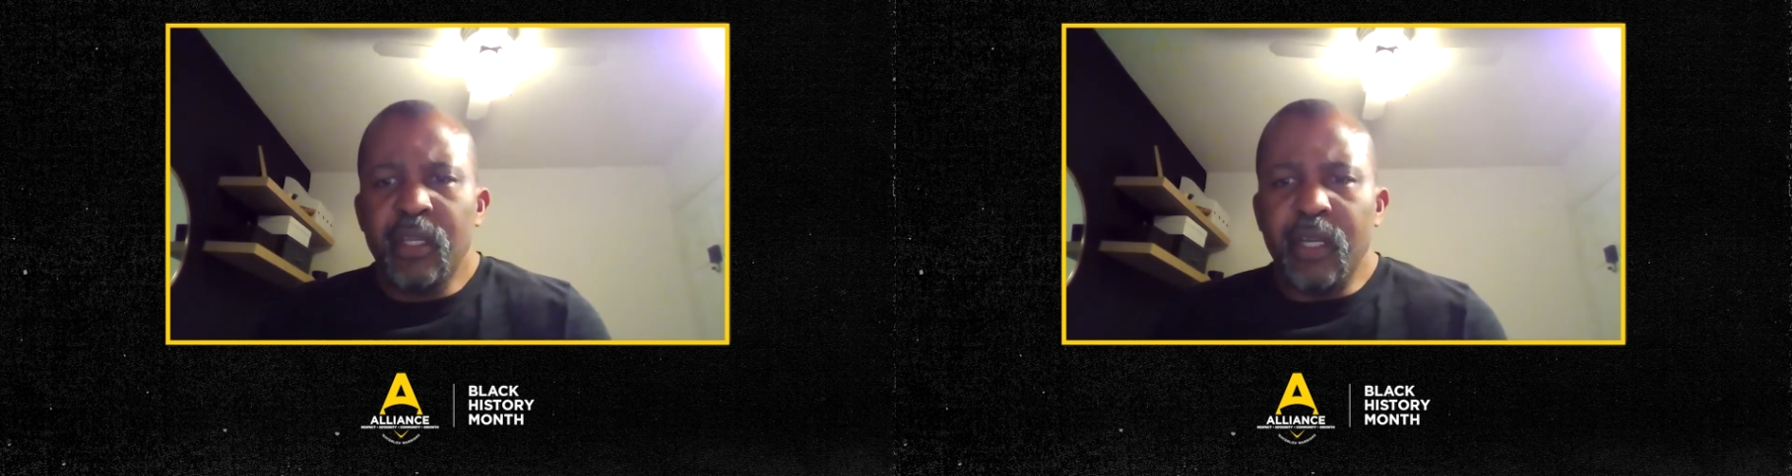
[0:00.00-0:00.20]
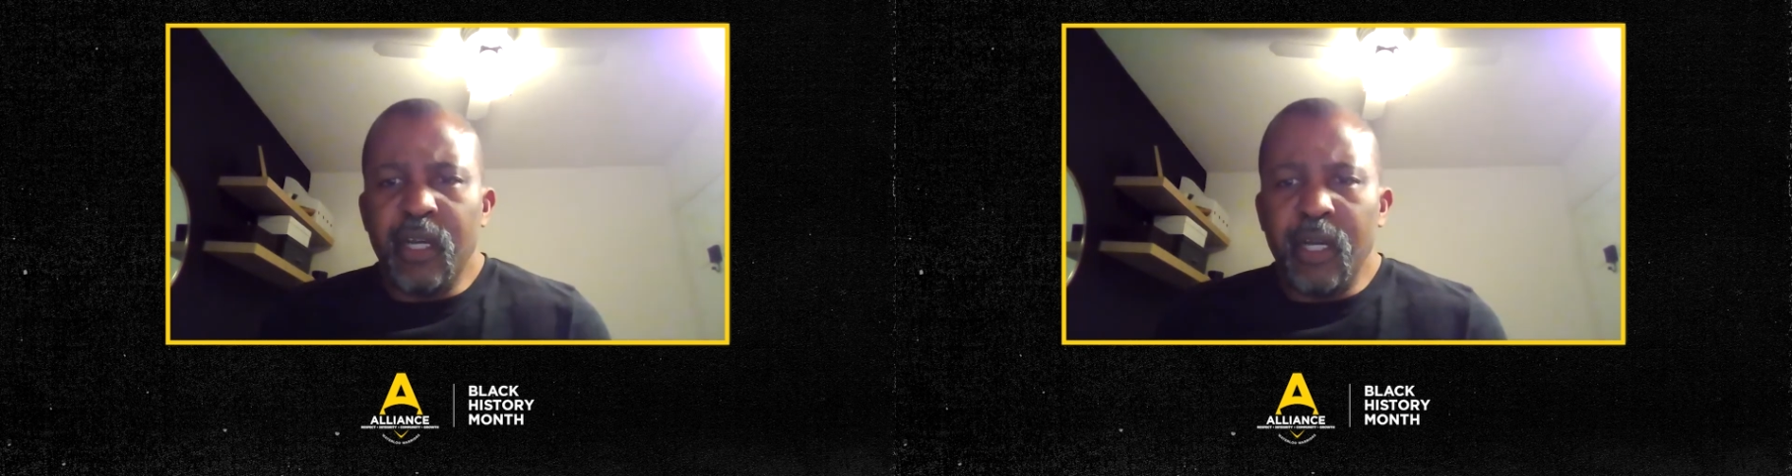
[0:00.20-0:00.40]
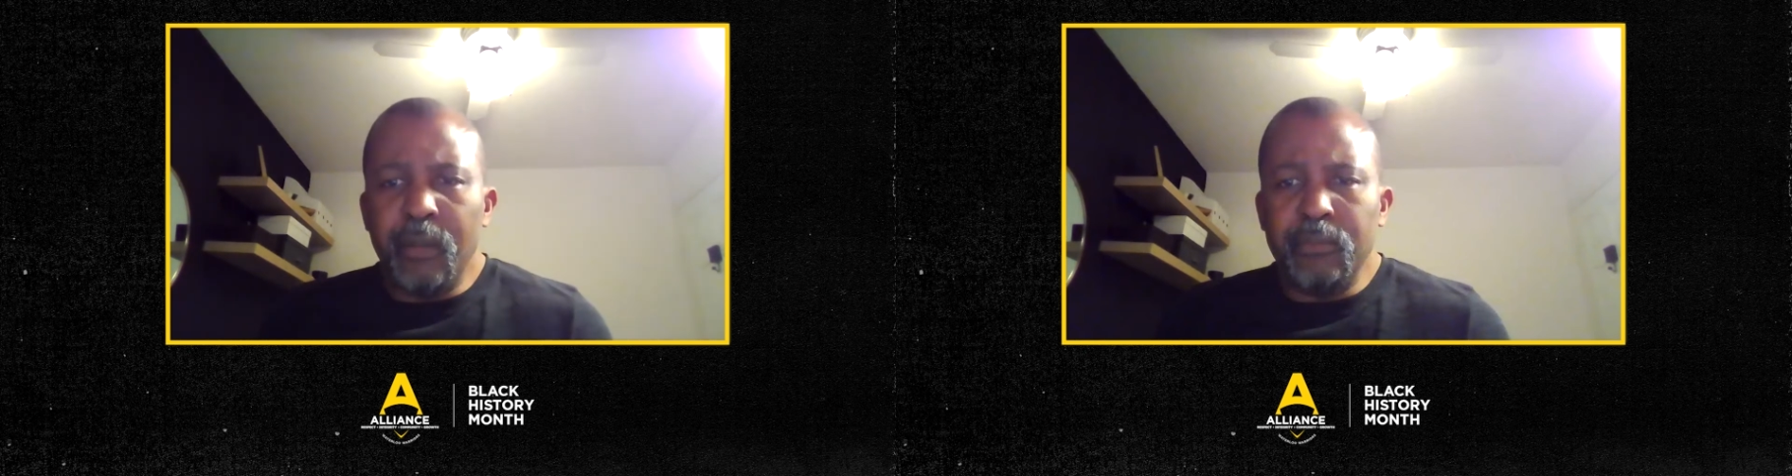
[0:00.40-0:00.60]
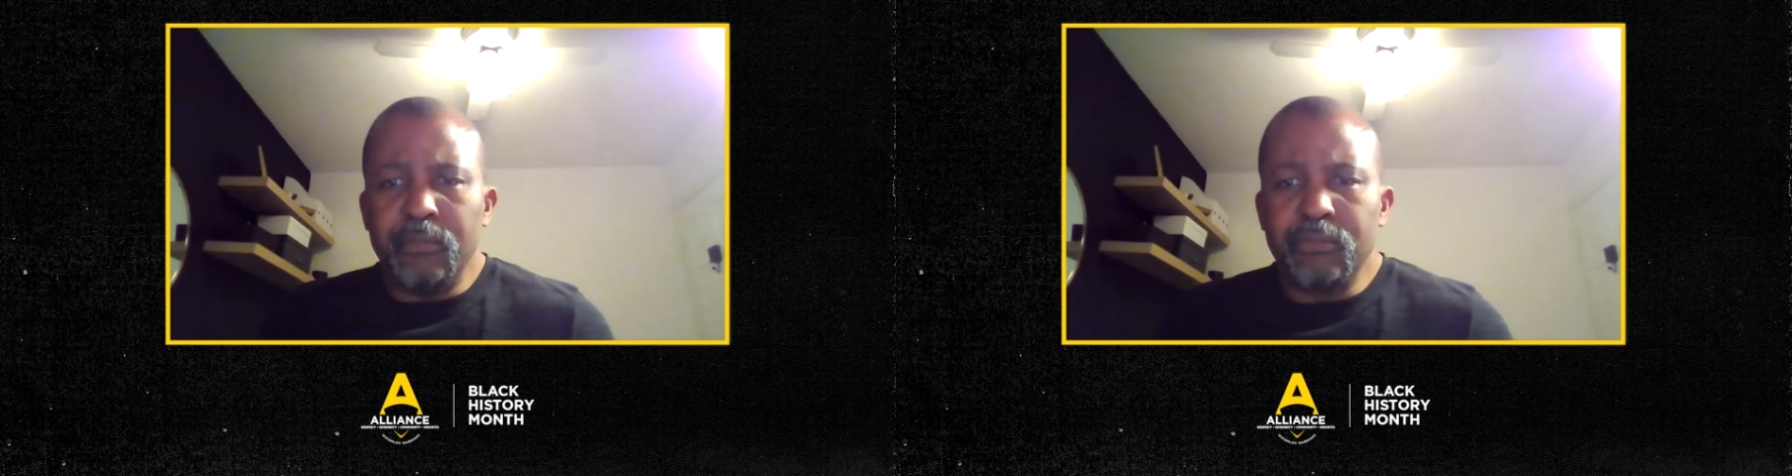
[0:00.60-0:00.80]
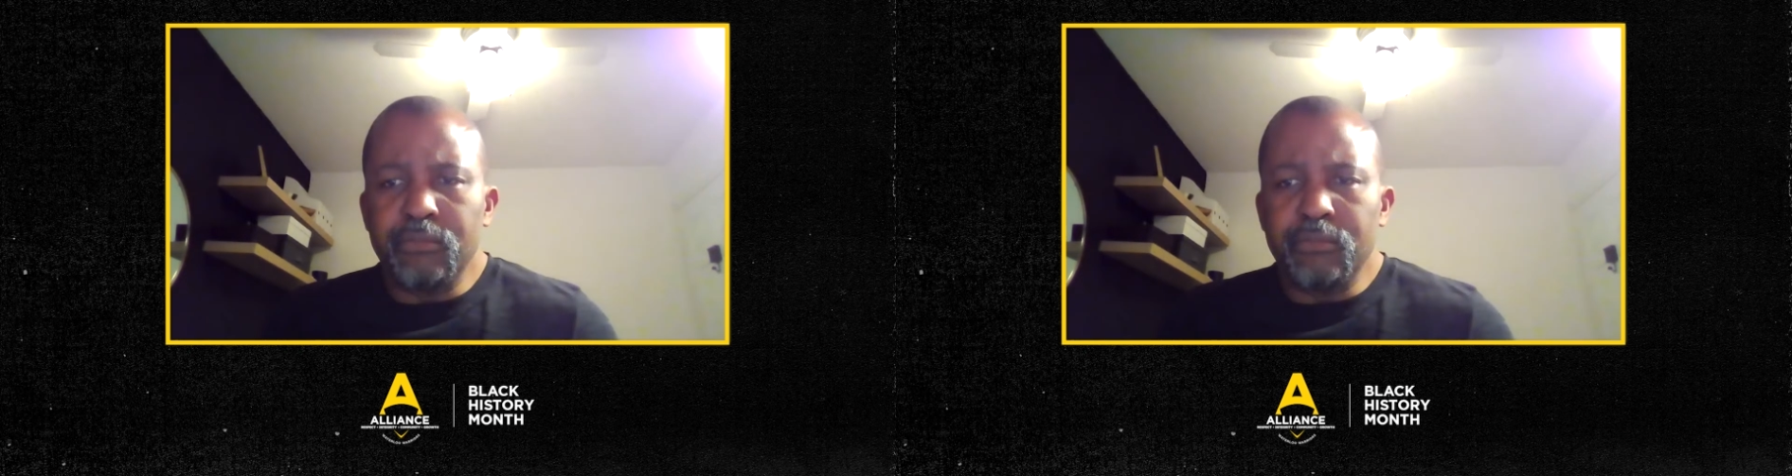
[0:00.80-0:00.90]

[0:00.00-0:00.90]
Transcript: I